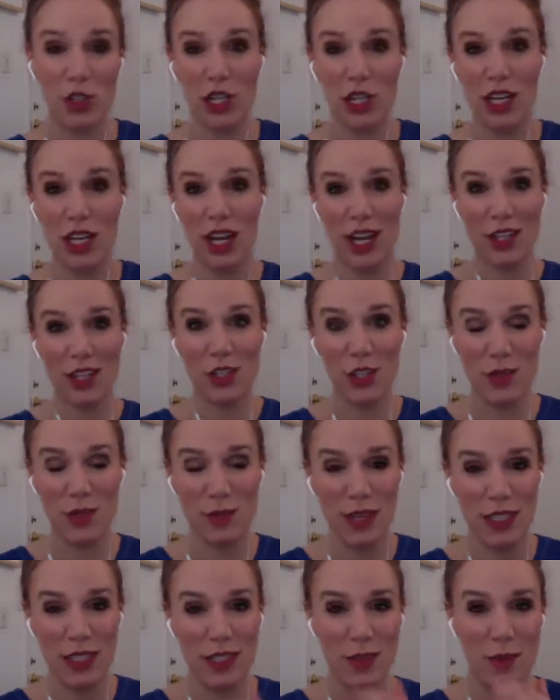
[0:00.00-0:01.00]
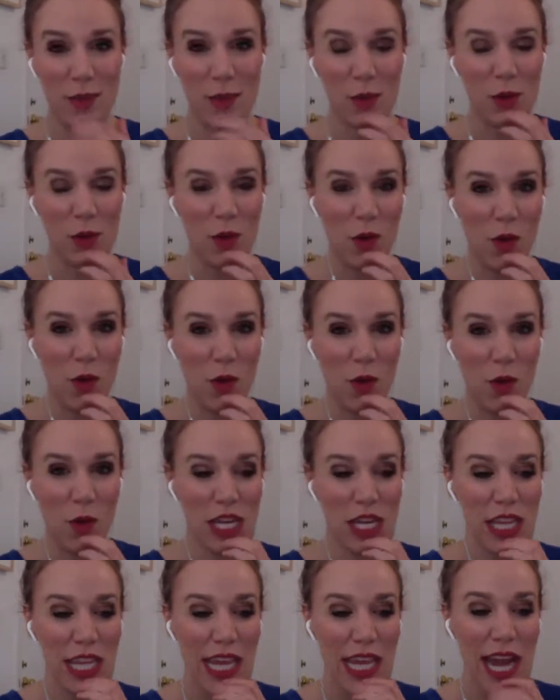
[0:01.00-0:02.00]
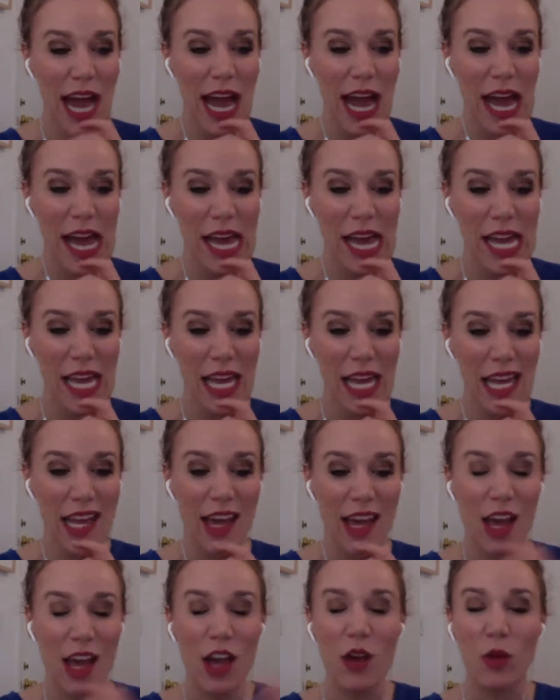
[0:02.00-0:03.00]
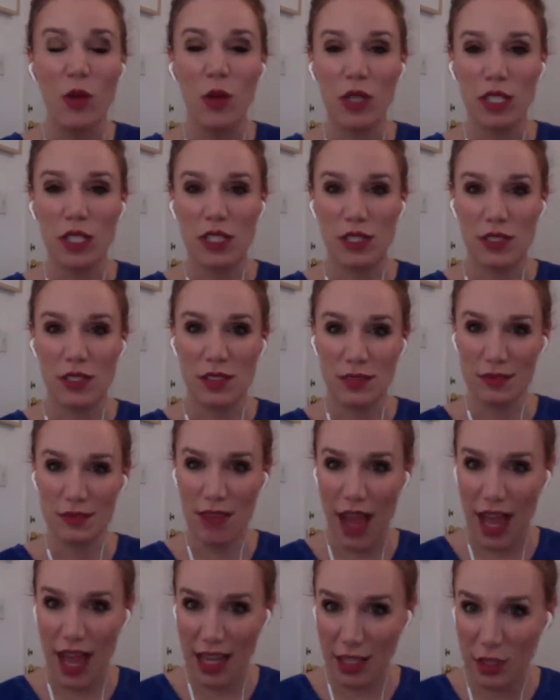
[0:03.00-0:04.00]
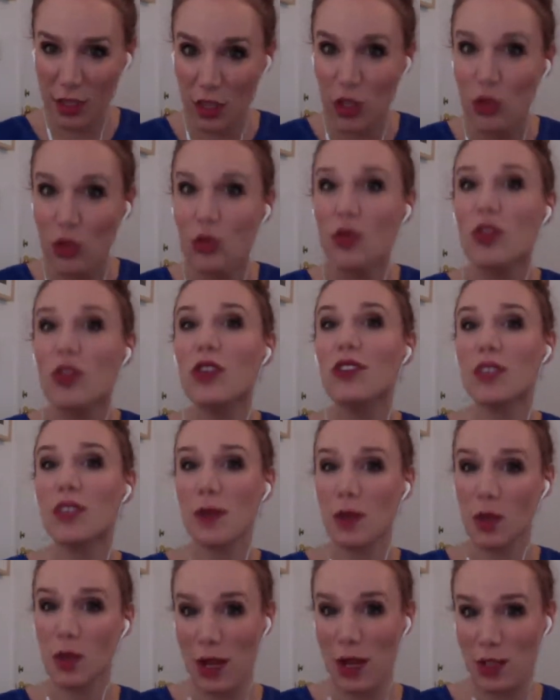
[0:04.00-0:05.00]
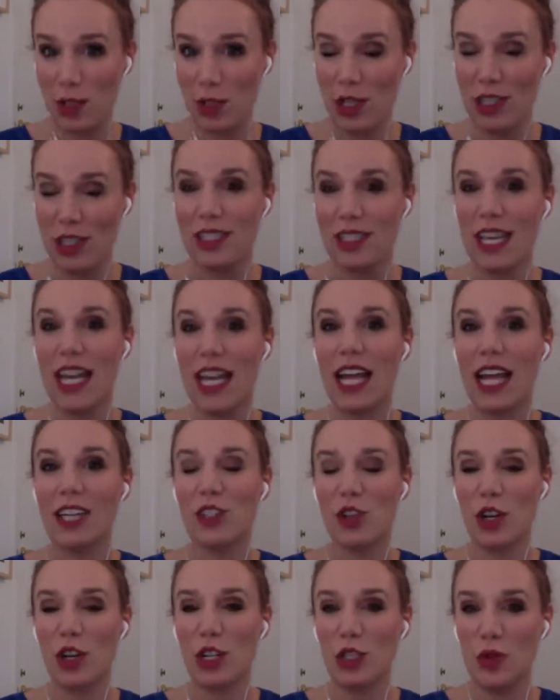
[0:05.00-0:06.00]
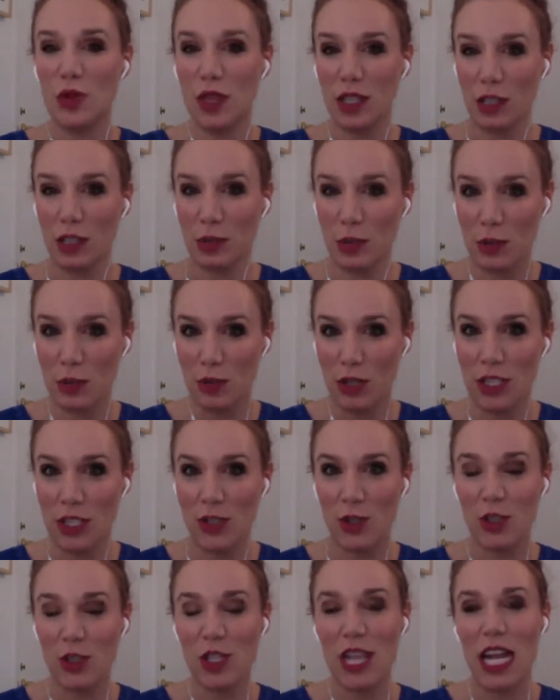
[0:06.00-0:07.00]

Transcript: and I should admit to the people who are watching that I was I knew the, some of the questions, and I started doing a little bit of research, and then